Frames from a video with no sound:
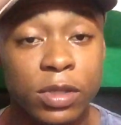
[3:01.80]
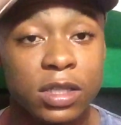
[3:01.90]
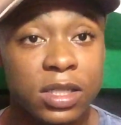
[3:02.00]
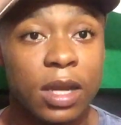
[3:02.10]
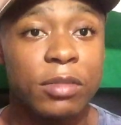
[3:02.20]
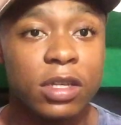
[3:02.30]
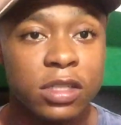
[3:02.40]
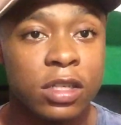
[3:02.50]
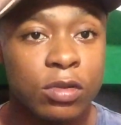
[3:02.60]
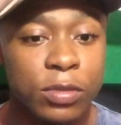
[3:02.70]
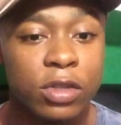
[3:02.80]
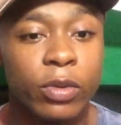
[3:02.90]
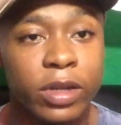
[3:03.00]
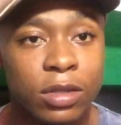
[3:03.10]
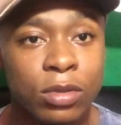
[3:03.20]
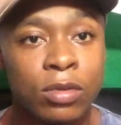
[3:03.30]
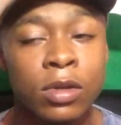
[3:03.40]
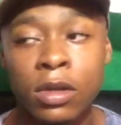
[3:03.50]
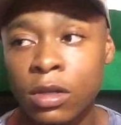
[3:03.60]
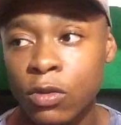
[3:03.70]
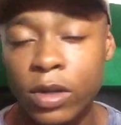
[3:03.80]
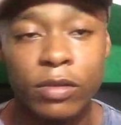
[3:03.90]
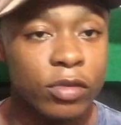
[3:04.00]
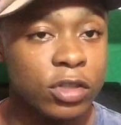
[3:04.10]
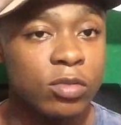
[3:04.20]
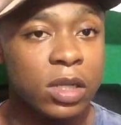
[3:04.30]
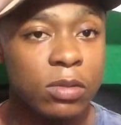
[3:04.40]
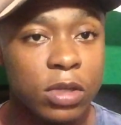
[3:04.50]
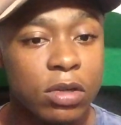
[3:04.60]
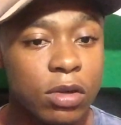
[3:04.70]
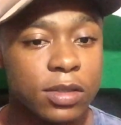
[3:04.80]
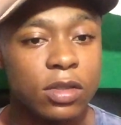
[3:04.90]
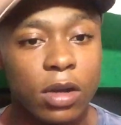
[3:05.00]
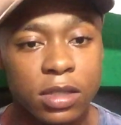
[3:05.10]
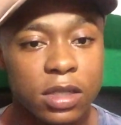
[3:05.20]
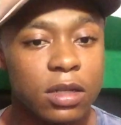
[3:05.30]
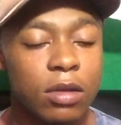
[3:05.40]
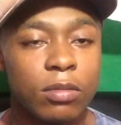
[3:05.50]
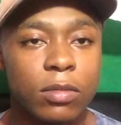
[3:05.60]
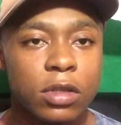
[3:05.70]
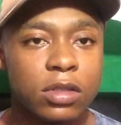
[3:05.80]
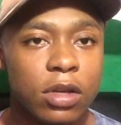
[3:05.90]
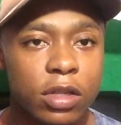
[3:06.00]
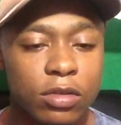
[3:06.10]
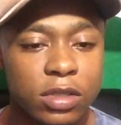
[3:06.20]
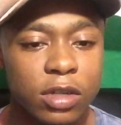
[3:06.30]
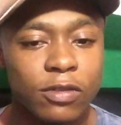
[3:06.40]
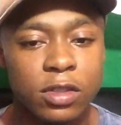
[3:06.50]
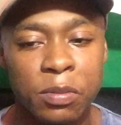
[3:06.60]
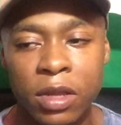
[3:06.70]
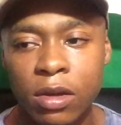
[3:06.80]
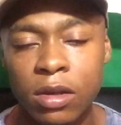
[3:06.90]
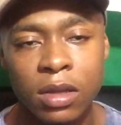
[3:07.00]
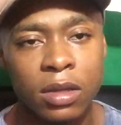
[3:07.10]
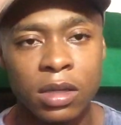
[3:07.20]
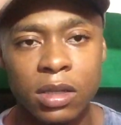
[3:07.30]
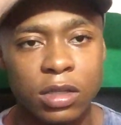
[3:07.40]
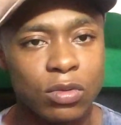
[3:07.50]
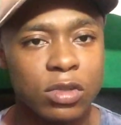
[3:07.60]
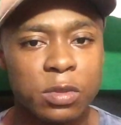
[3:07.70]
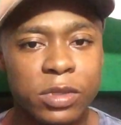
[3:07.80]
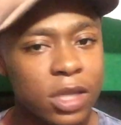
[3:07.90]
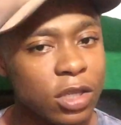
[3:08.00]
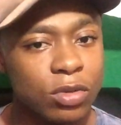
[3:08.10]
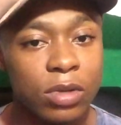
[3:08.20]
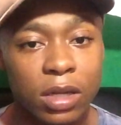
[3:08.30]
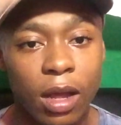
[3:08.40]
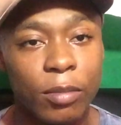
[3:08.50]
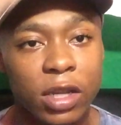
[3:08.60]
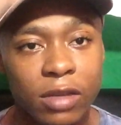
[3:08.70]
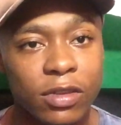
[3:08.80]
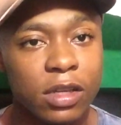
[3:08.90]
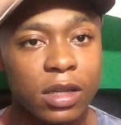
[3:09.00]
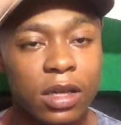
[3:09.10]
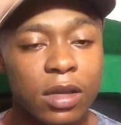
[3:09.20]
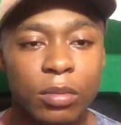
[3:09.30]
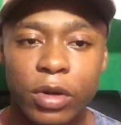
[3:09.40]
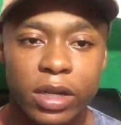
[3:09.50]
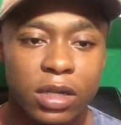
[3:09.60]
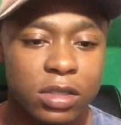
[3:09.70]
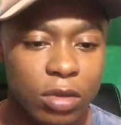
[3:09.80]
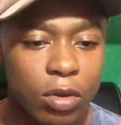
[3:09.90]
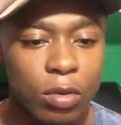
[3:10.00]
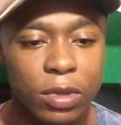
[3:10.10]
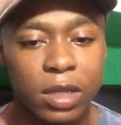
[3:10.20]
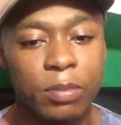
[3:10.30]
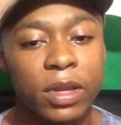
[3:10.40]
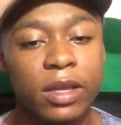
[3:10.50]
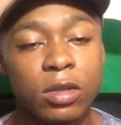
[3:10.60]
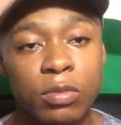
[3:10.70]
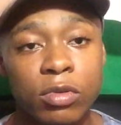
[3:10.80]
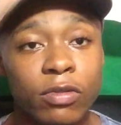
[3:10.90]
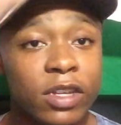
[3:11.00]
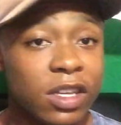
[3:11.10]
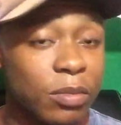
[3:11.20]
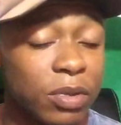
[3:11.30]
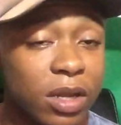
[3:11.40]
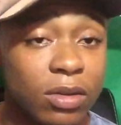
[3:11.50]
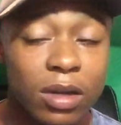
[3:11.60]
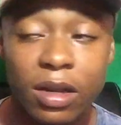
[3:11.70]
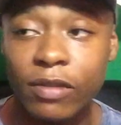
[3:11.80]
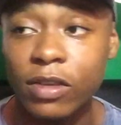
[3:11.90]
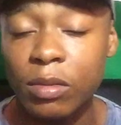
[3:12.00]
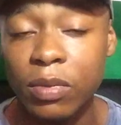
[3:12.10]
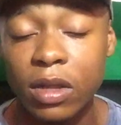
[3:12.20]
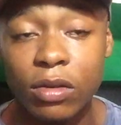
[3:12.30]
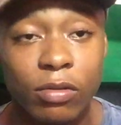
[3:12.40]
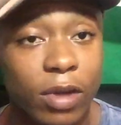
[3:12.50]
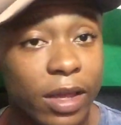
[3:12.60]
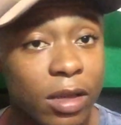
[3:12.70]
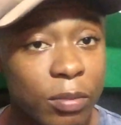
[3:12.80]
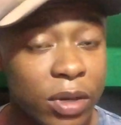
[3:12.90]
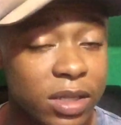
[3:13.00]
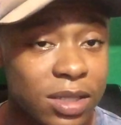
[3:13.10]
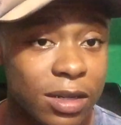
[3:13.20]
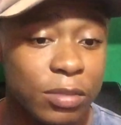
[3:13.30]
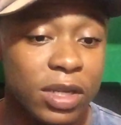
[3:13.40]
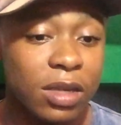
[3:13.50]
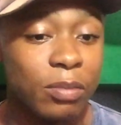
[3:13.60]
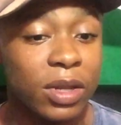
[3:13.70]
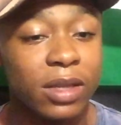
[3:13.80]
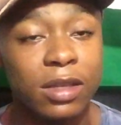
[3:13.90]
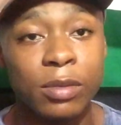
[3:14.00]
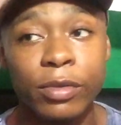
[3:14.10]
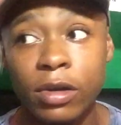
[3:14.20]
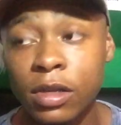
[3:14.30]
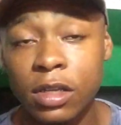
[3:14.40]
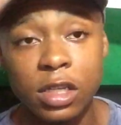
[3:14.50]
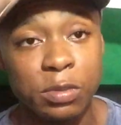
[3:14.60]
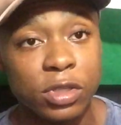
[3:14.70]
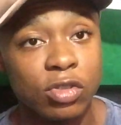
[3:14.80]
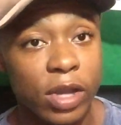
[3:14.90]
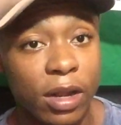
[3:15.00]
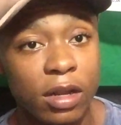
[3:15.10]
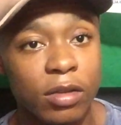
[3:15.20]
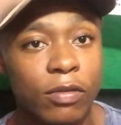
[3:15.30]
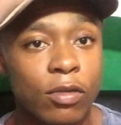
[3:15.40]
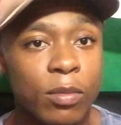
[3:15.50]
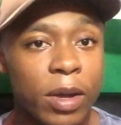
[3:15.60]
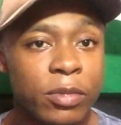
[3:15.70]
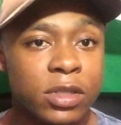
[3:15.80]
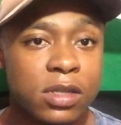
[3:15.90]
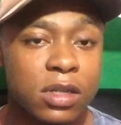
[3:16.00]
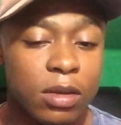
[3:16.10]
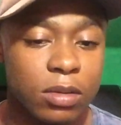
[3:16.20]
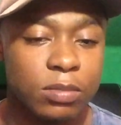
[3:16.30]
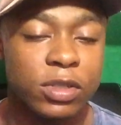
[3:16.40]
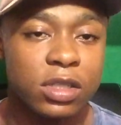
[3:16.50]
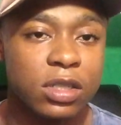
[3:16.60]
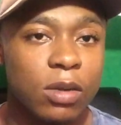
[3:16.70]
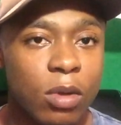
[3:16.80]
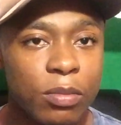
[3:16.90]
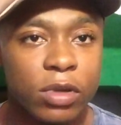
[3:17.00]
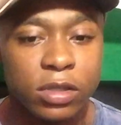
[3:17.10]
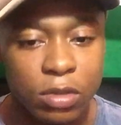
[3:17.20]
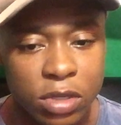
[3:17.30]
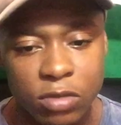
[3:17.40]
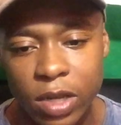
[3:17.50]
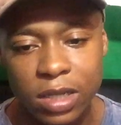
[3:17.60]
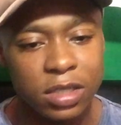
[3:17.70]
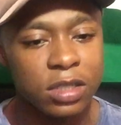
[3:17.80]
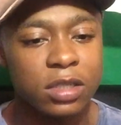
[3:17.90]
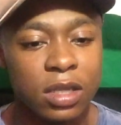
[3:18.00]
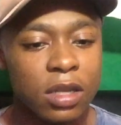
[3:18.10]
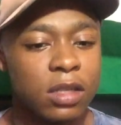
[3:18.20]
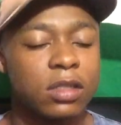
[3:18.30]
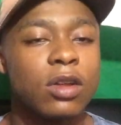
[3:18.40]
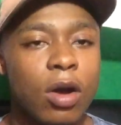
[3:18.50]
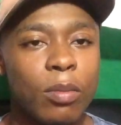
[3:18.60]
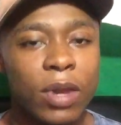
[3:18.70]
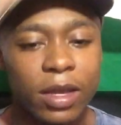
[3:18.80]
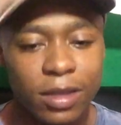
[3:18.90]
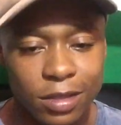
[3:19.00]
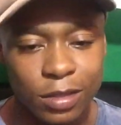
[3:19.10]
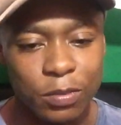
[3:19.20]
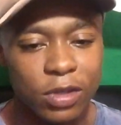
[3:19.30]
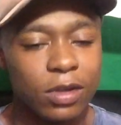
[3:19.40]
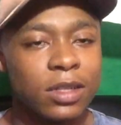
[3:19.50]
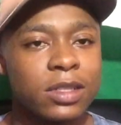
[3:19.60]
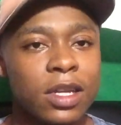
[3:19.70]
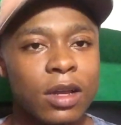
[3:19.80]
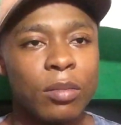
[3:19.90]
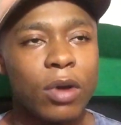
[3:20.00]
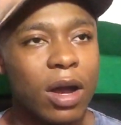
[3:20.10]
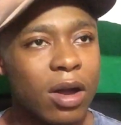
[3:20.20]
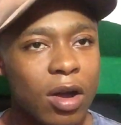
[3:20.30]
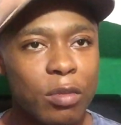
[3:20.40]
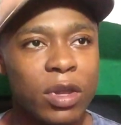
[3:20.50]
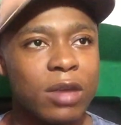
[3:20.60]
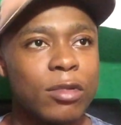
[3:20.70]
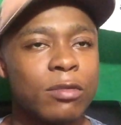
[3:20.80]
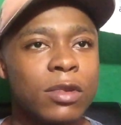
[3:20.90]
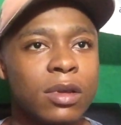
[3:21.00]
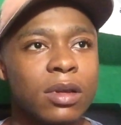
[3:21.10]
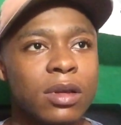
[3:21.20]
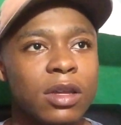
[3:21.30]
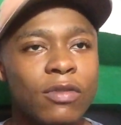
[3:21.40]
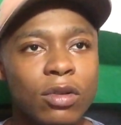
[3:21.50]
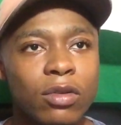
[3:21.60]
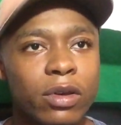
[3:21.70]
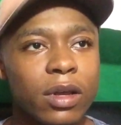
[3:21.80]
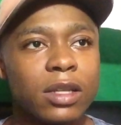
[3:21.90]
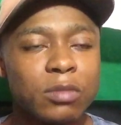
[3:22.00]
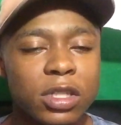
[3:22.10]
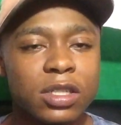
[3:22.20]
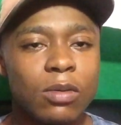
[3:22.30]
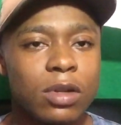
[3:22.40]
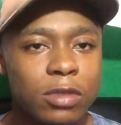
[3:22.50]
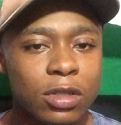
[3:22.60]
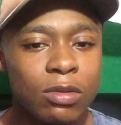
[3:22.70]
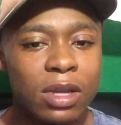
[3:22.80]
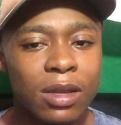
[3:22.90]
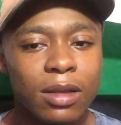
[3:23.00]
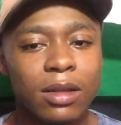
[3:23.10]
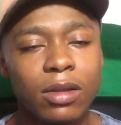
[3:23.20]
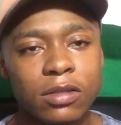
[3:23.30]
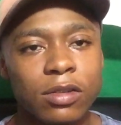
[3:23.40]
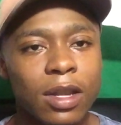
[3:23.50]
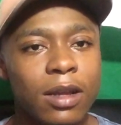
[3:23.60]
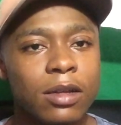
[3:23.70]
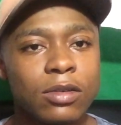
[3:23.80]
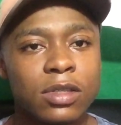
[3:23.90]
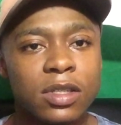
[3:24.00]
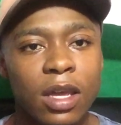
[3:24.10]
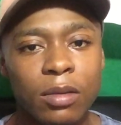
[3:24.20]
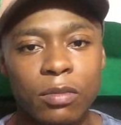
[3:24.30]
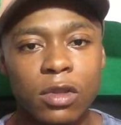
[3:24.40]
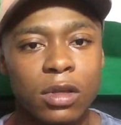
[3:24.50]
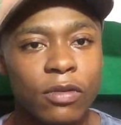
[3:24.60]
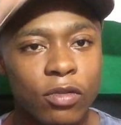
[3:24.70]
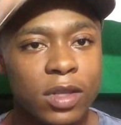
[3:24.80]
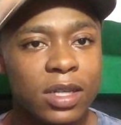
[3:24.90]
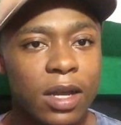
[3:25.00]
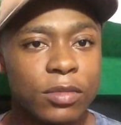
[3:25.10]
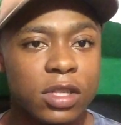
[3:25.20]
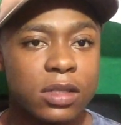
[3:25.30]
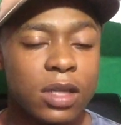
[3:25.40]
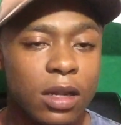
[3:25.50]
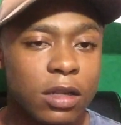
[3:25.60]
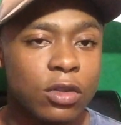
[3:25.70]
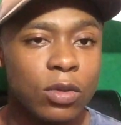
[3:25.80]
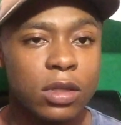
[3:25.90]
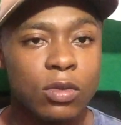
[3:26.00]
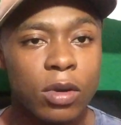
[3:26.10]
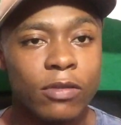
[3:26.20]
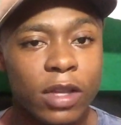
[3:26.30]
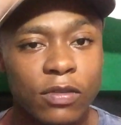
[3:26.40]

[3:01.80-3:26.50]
This time next year, he'll be 22. 23 is really when you've got to start asserting yourself as a player. There's all this potential, and I believe he can hit it. But he needs to ultimately play to prove it. He can play on the left. He can play on the right. He can play centre mid. He can play deeper. He's been training in a full-back position at one point. So he's ready to just start playing, to be honest. But I can't blame him. If you look, as much as I want him to do it, it does look like a loser's game. 3 times since signing in 2012.